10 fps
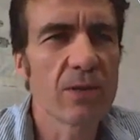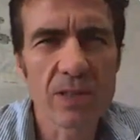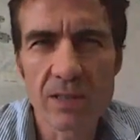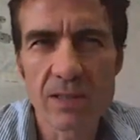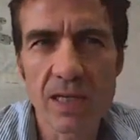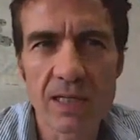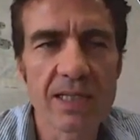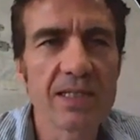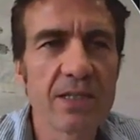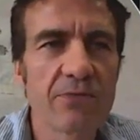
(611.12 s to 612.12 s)
it was a
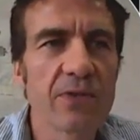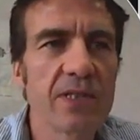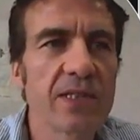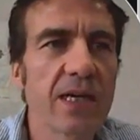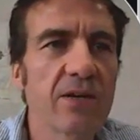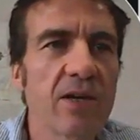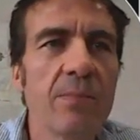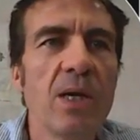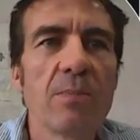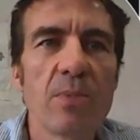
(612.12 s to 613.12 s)
slightly different diagram,
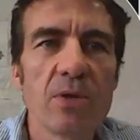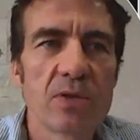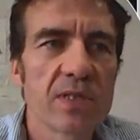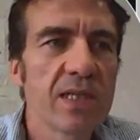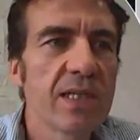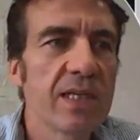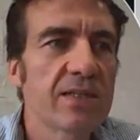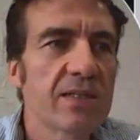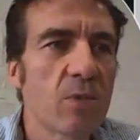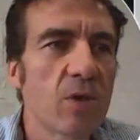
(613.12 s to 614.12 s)
but you'll see
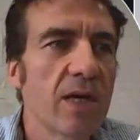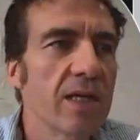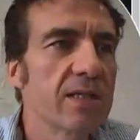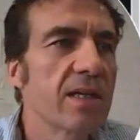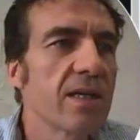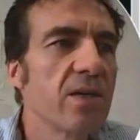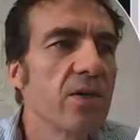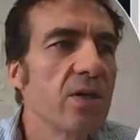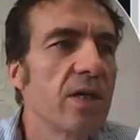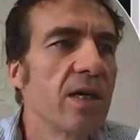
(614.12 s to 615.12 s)
it's summarized
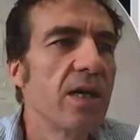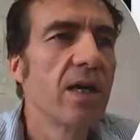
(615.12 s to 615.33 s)
here.